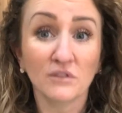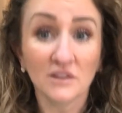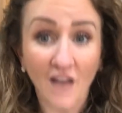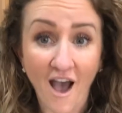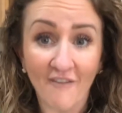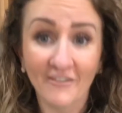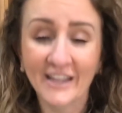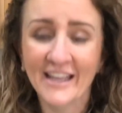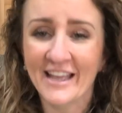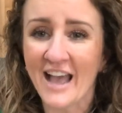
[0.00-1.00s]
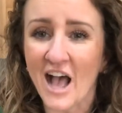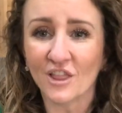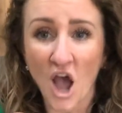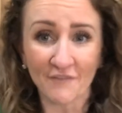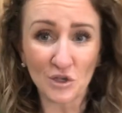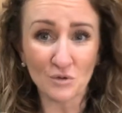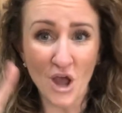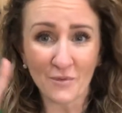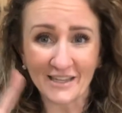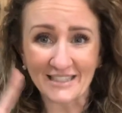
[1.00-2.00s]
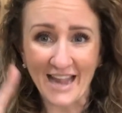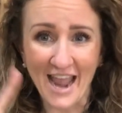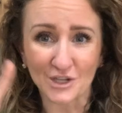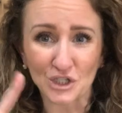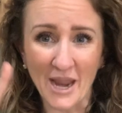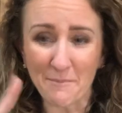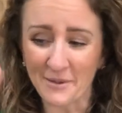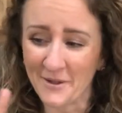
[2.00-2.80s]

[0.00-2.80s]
love. A lot of you know this hand shape,